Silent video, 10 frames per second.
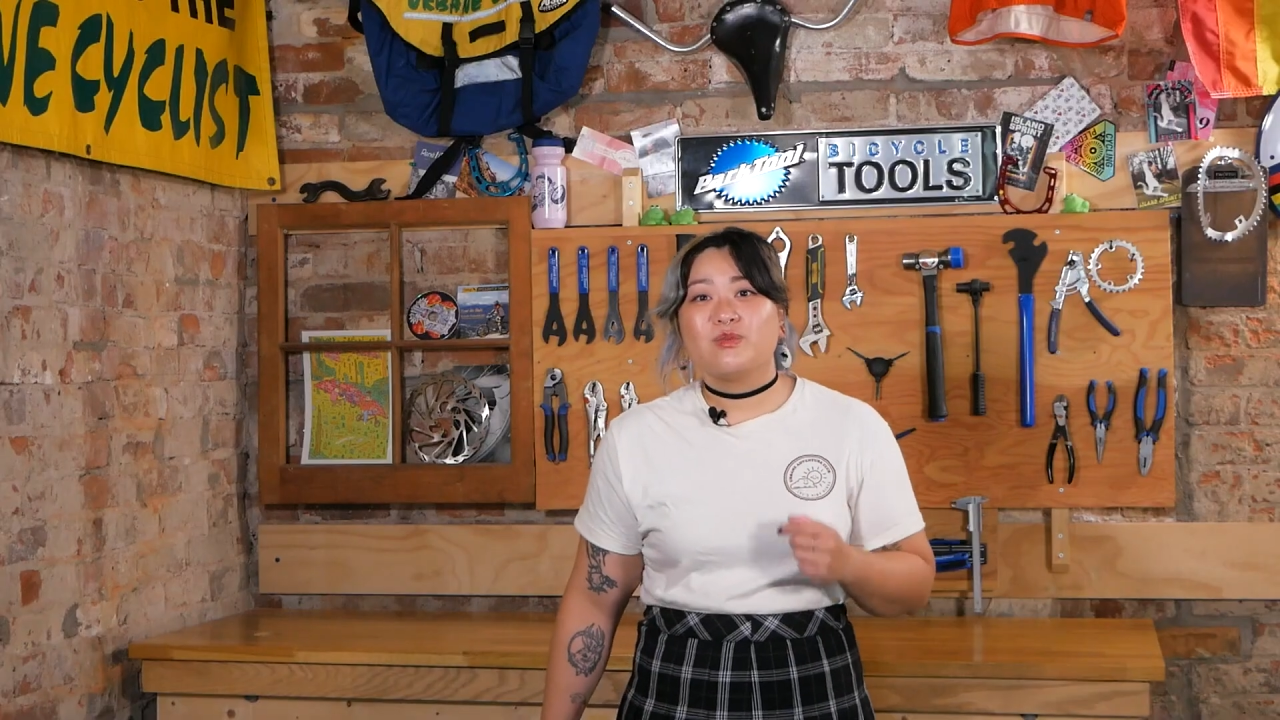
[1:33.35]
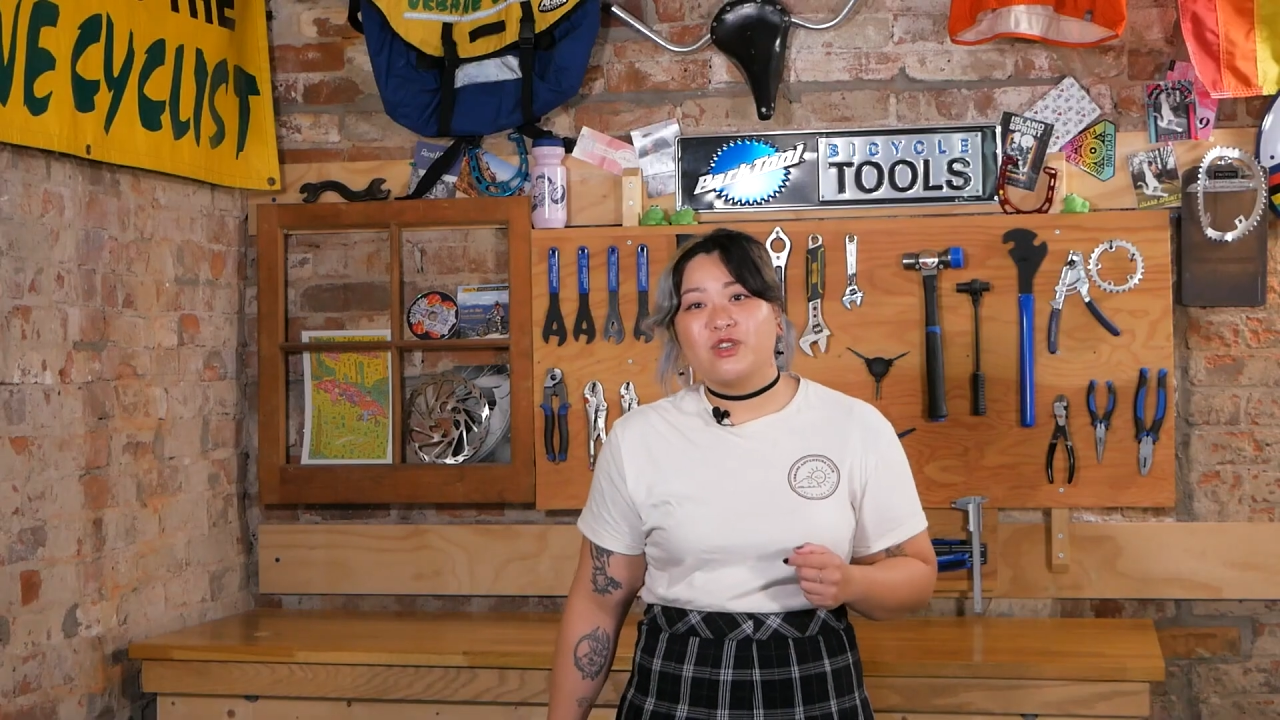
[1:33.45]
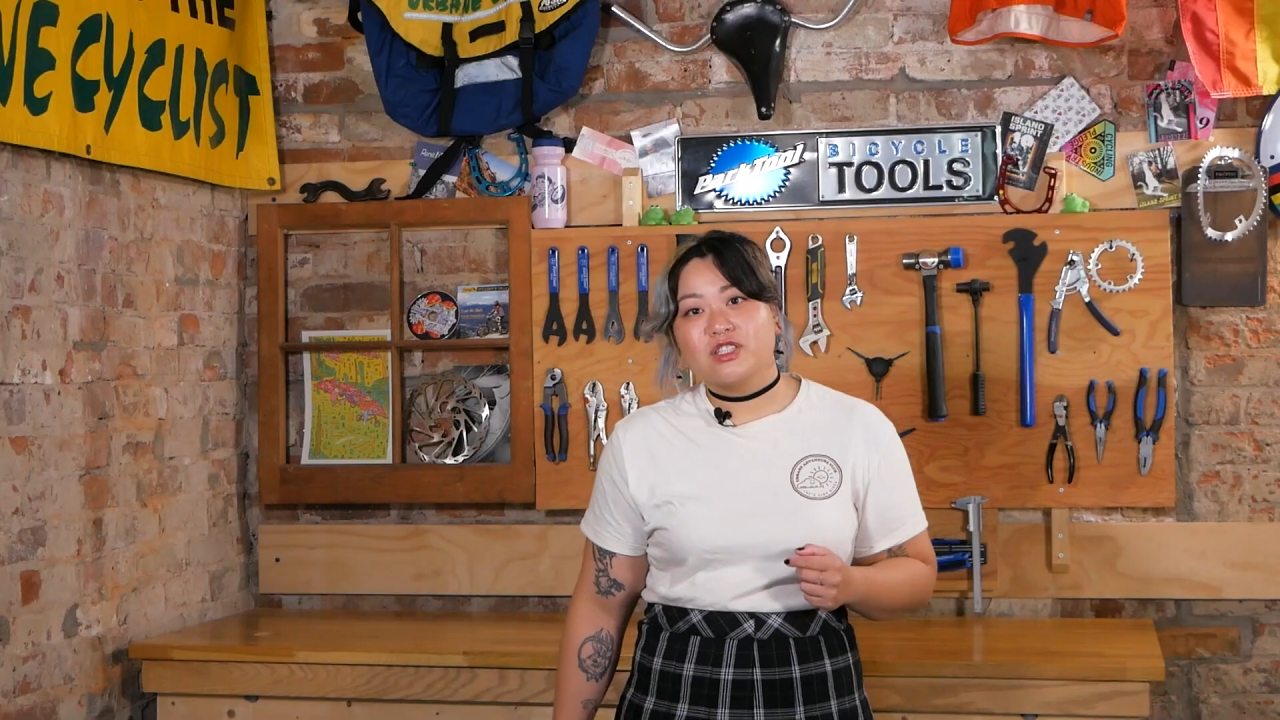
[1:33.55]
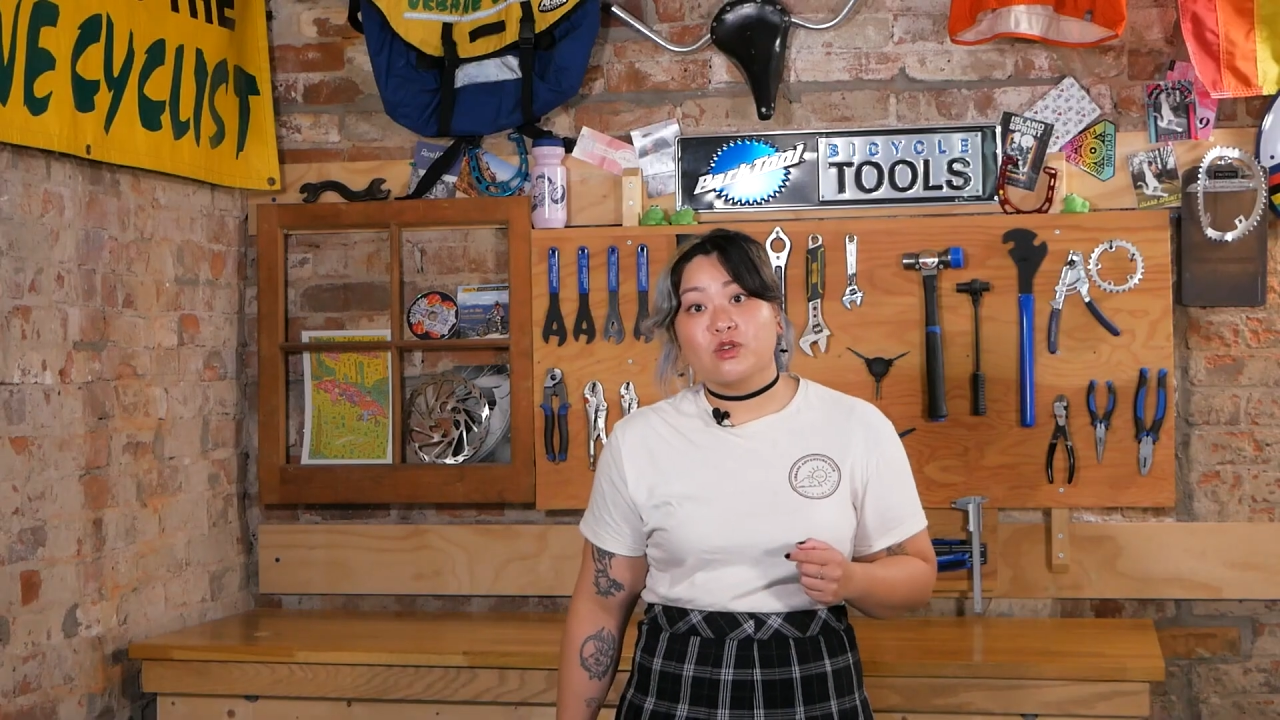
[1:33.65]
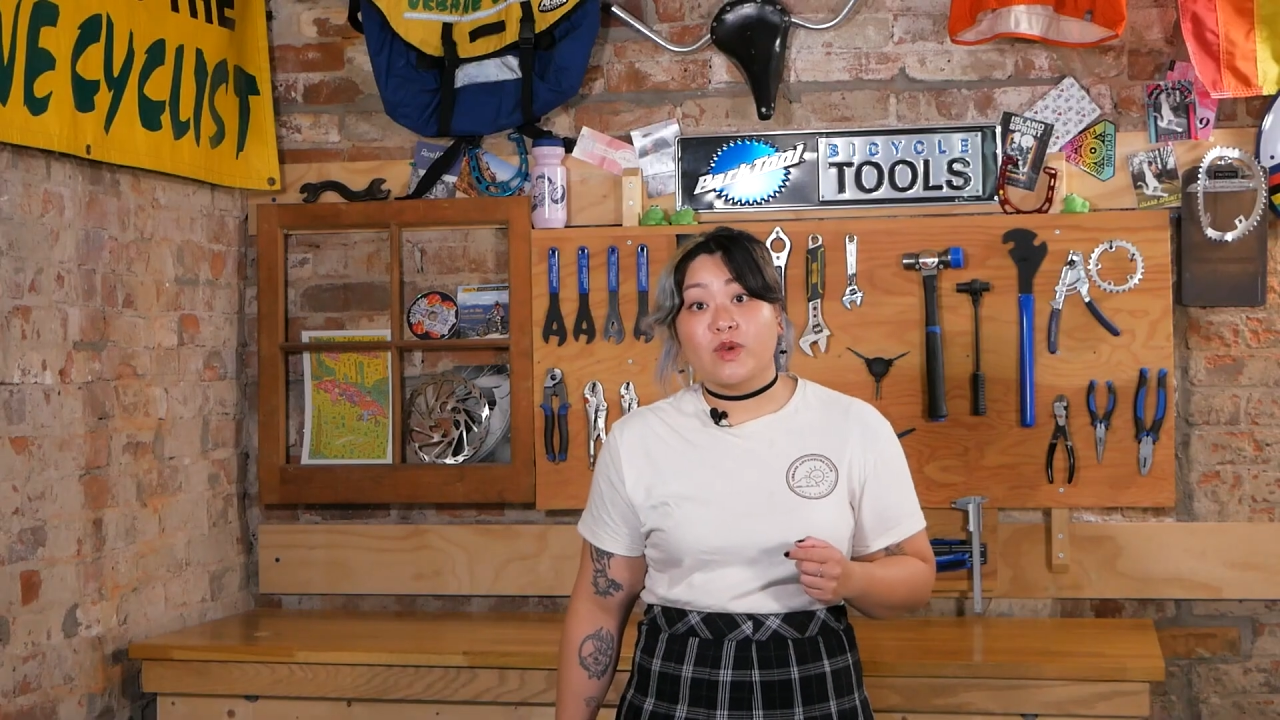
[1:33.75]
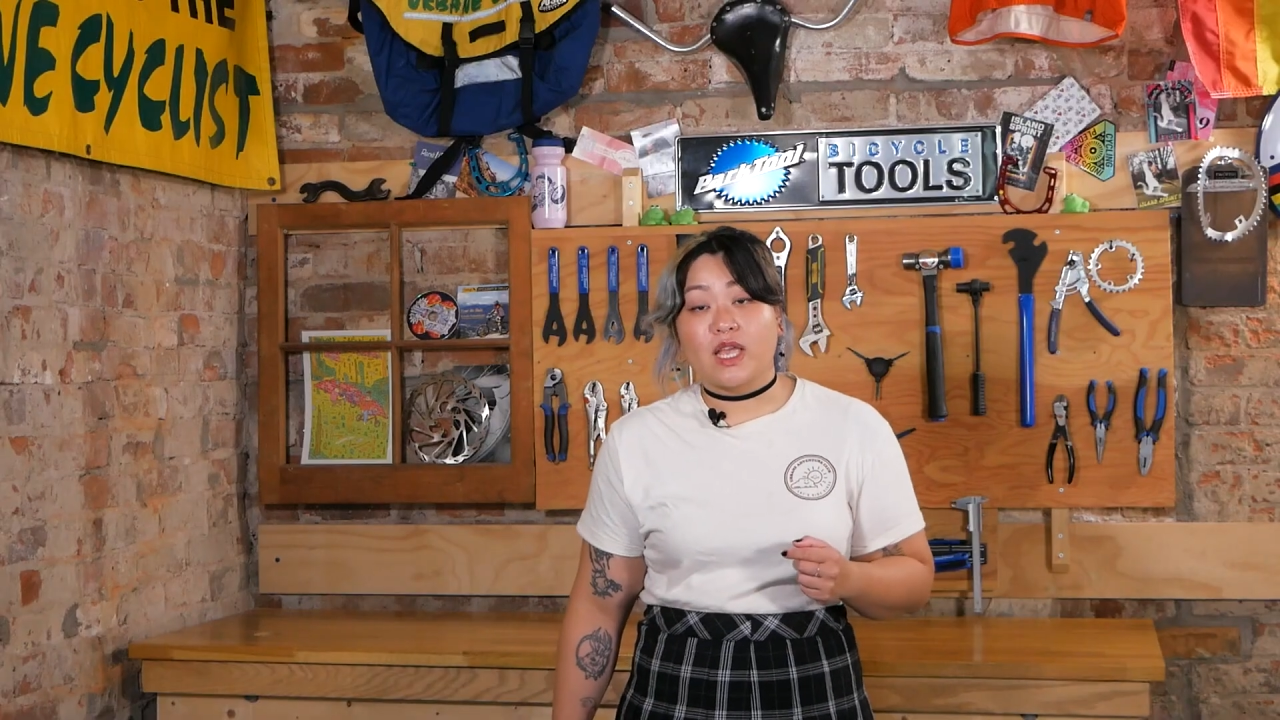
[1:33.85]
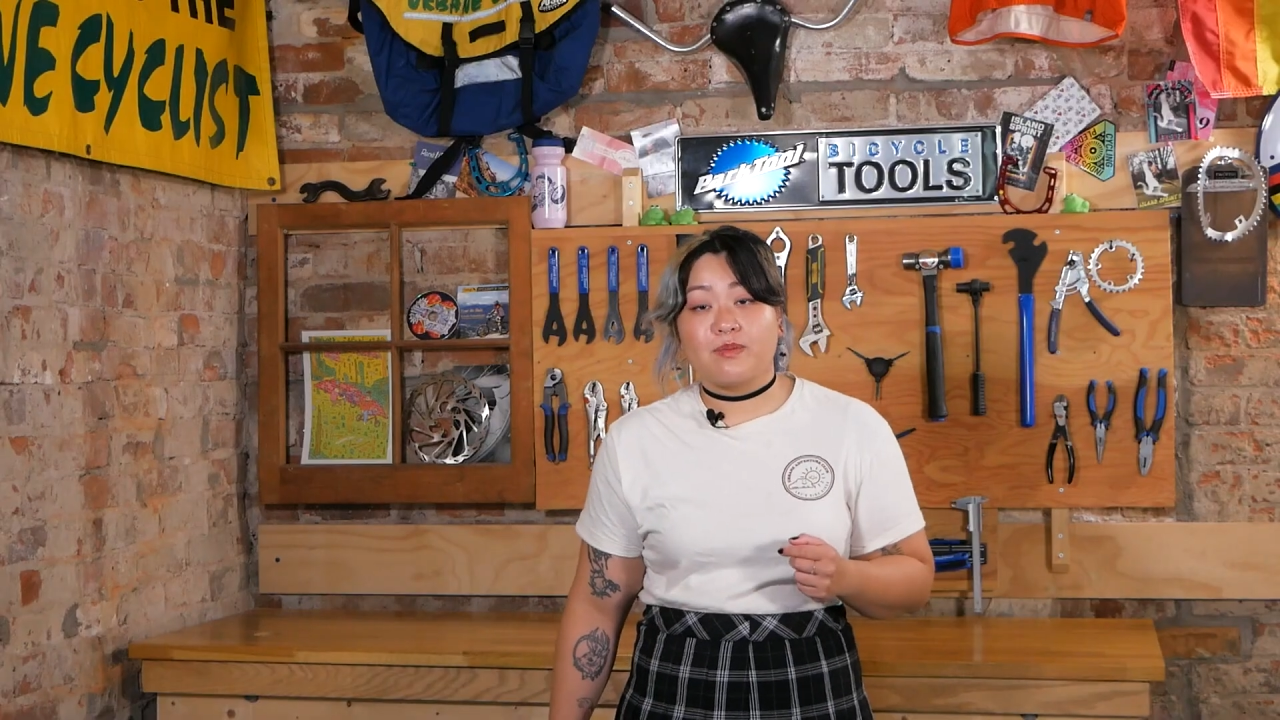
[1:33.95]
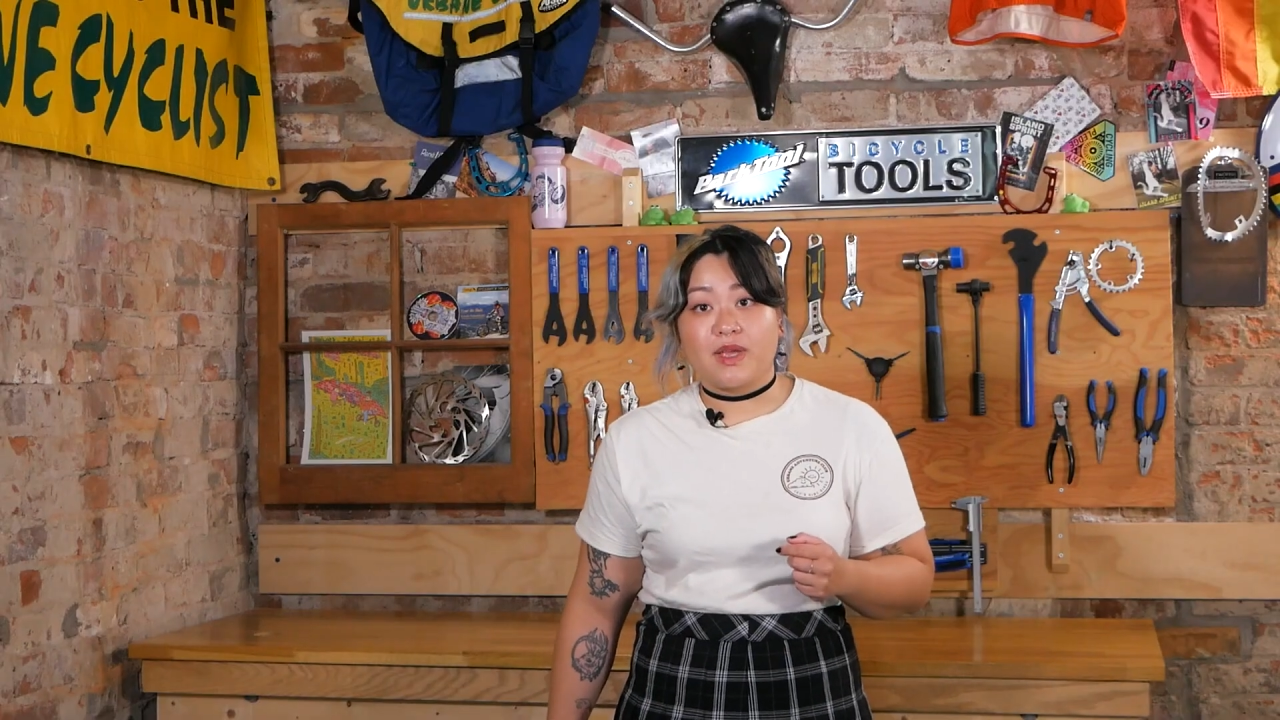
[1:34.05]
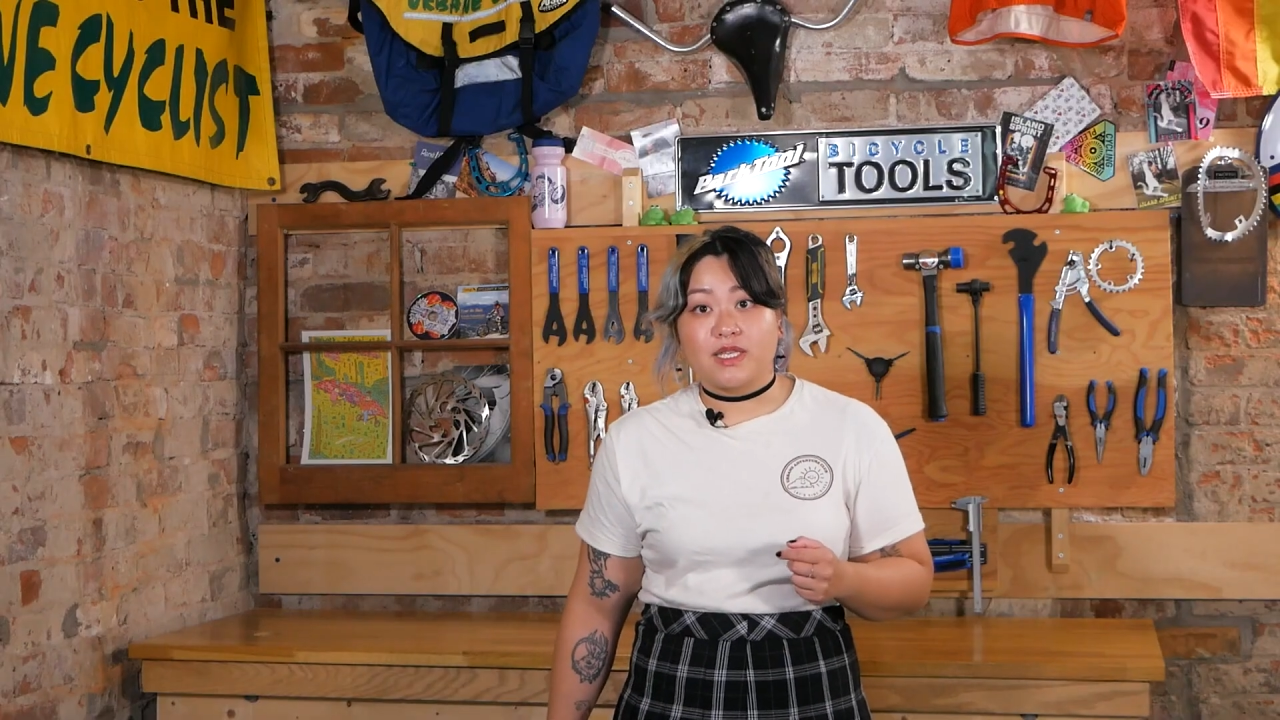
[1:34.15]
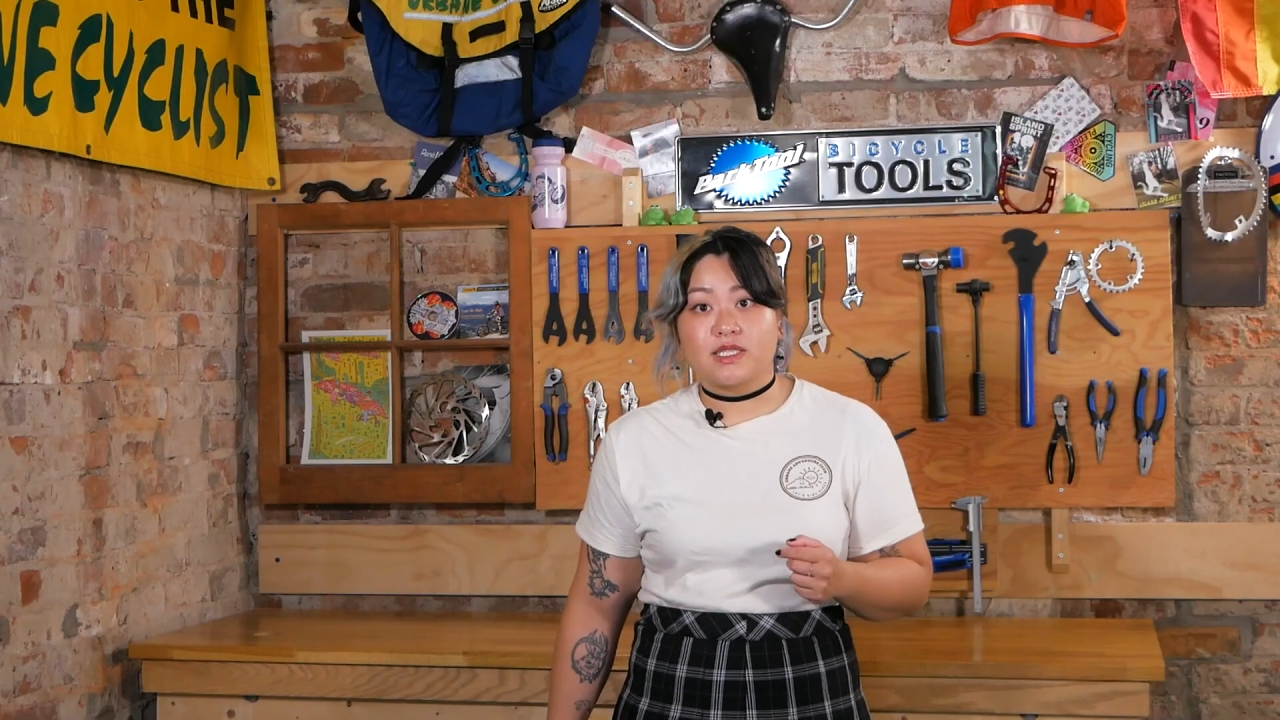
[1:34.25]

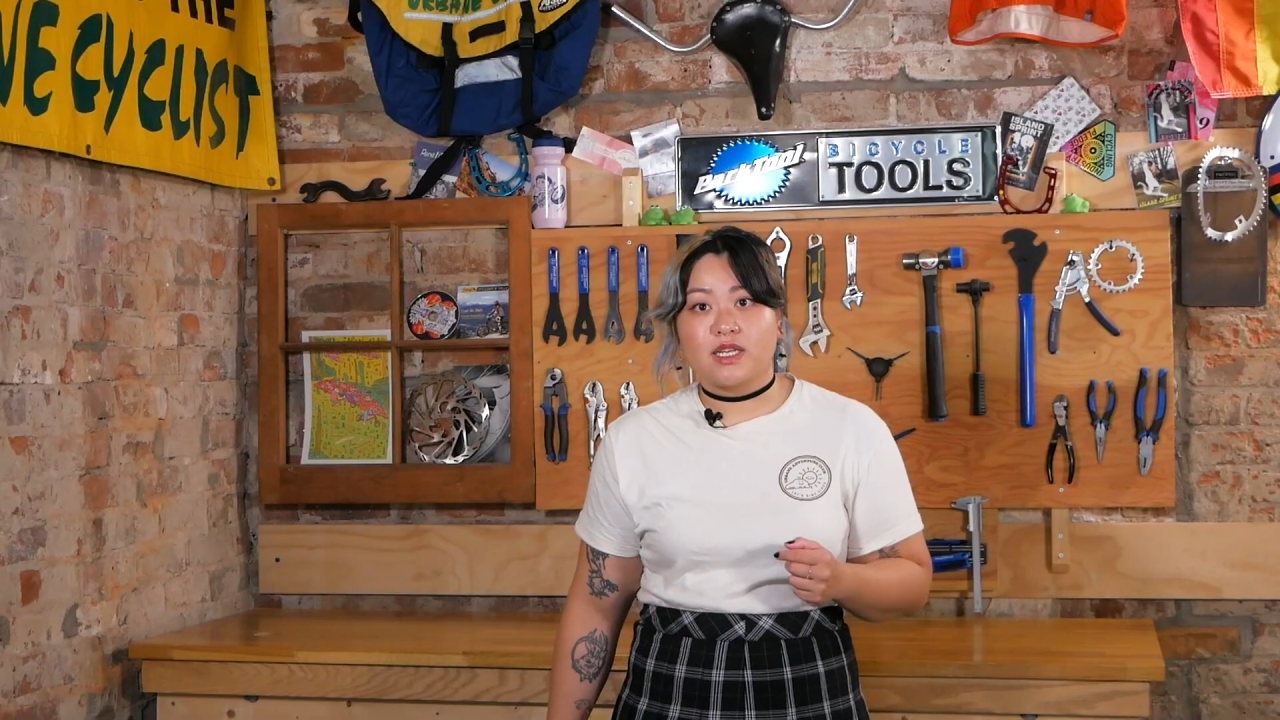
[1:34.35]
moisture-wicking base